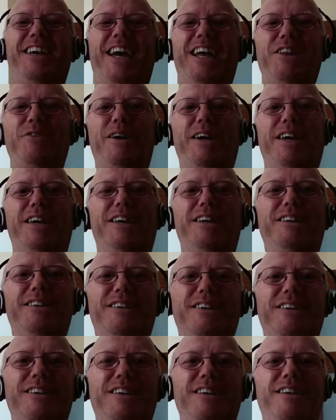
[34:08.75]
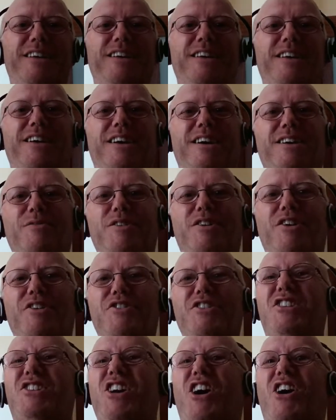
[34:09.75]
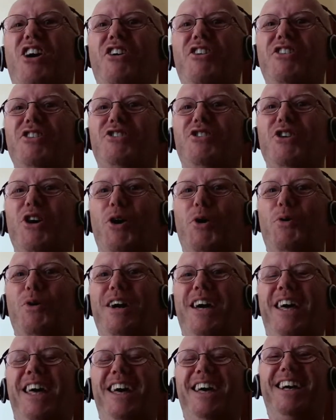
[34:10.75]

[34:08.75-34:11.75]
Anyway, we got the star of the show.